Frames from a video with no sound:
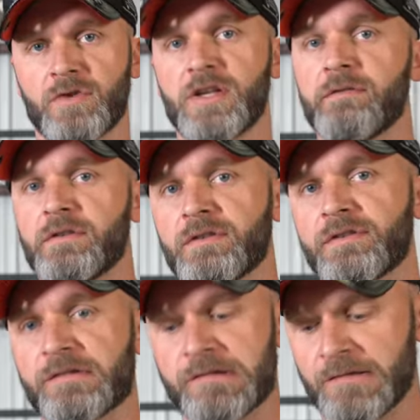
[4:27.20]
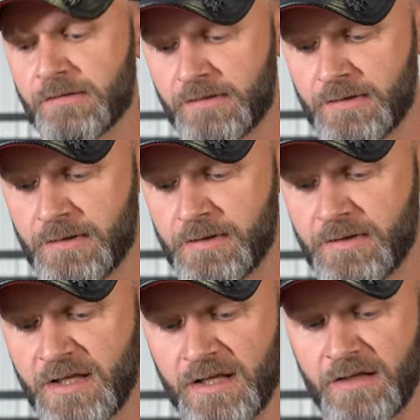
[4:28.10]
Ravens
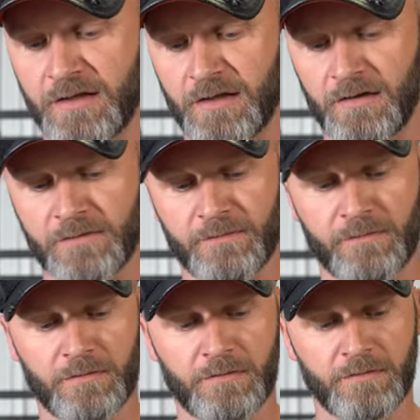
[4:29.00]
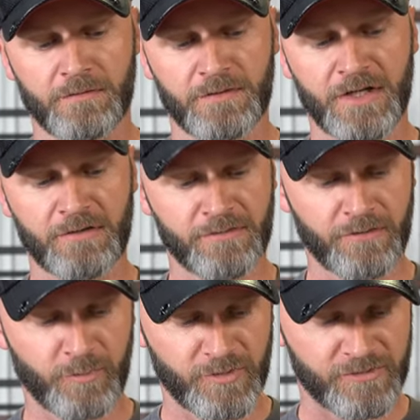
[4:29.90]
tank decals for
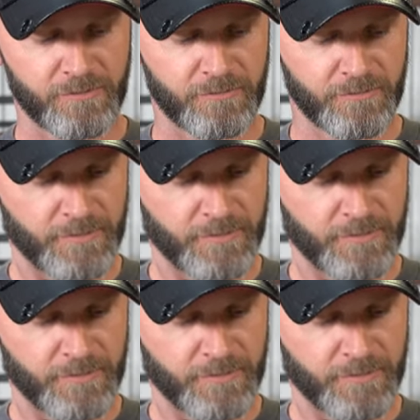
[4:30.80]
Challenger or Pursuit,